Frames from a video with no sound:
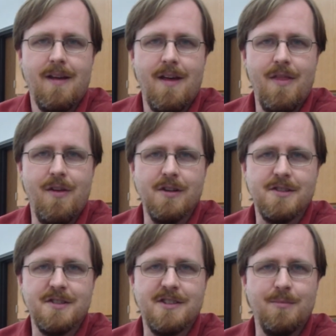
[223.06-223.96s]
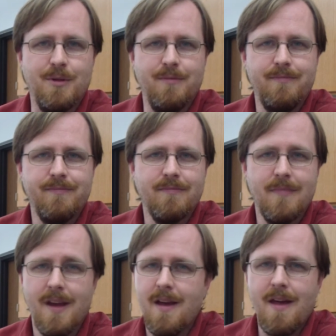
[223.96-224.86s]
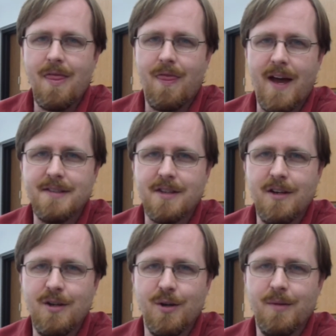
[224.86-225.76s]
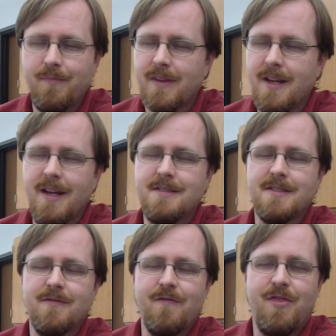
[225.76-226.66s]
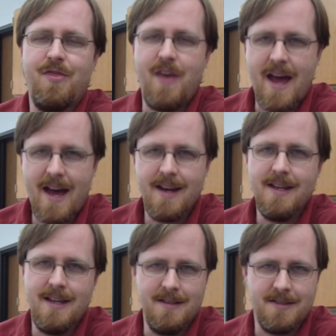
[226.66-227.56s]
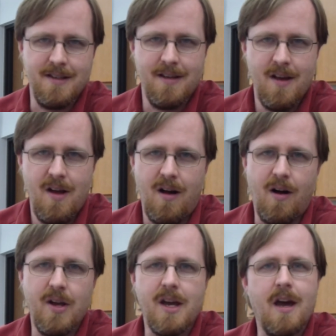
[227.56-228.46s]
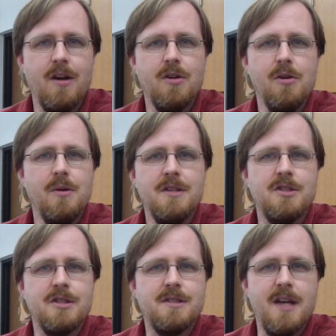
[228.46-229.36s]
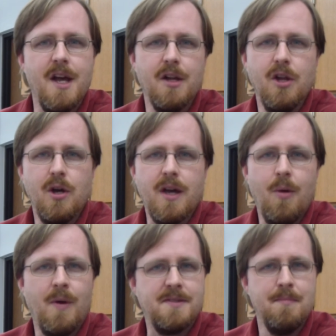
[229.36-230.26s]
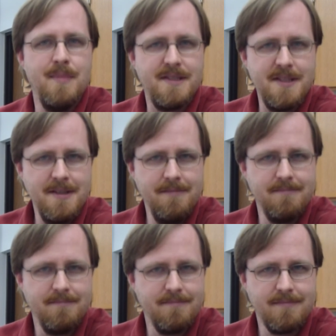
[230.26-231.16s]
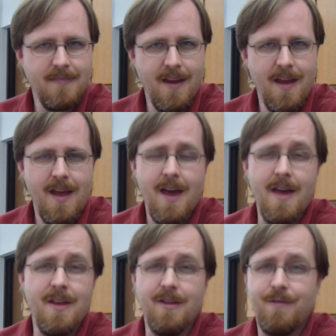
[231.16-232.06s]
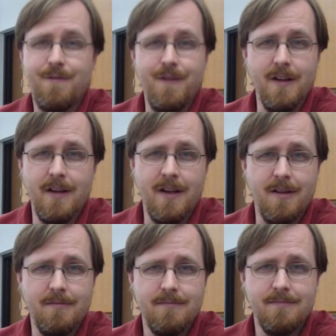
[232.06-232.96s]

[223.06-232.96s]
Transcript: And there's the symbol. That's how you do it. It's that easy. All you gotta do is just take a look at what's missing and then fill it in.